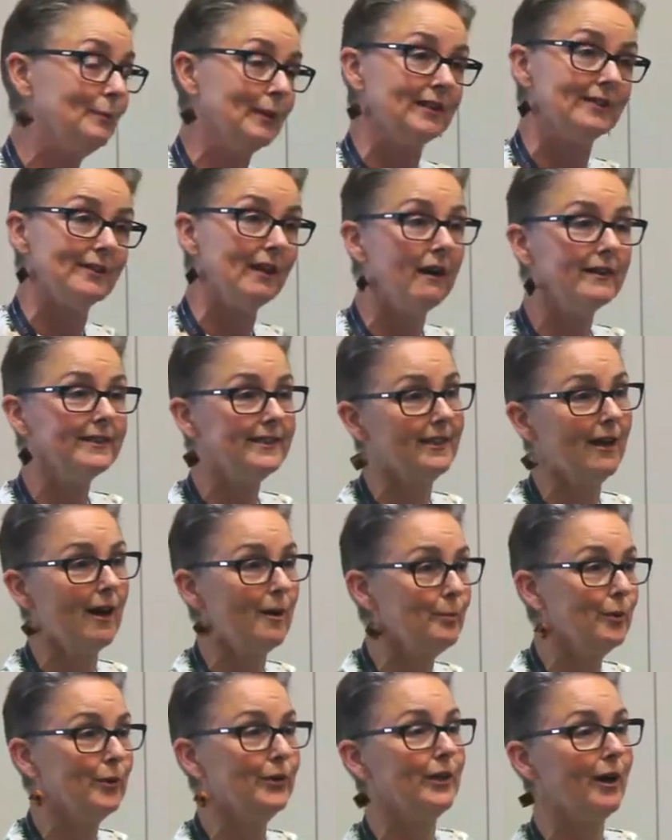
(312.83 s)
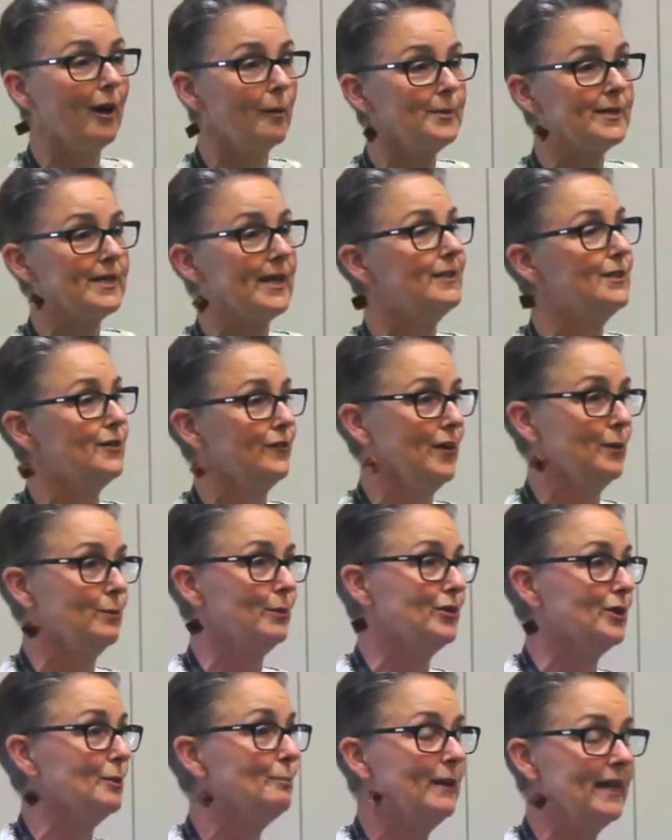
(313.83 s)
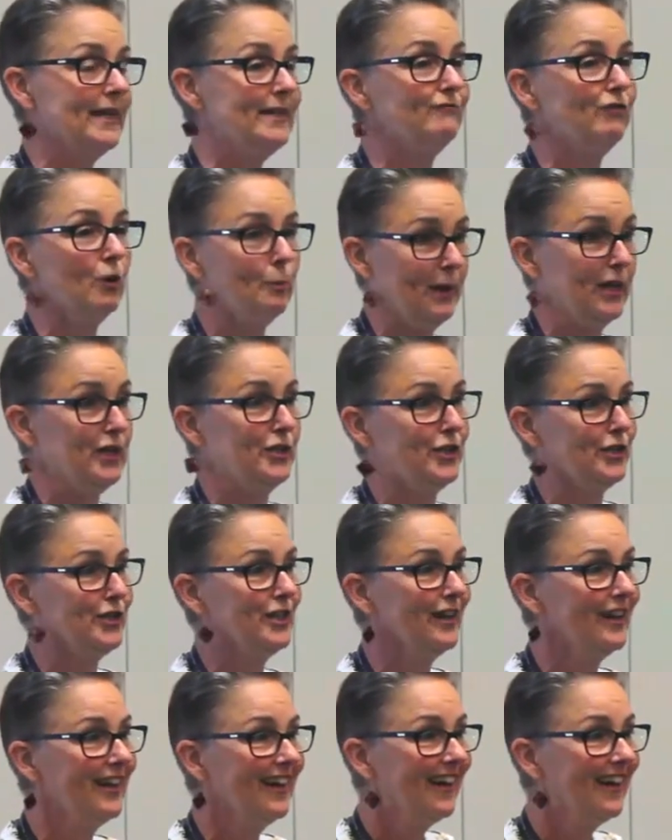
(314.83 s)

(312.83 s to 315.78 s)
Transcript: because 99.9% percent of it was complete rubbish.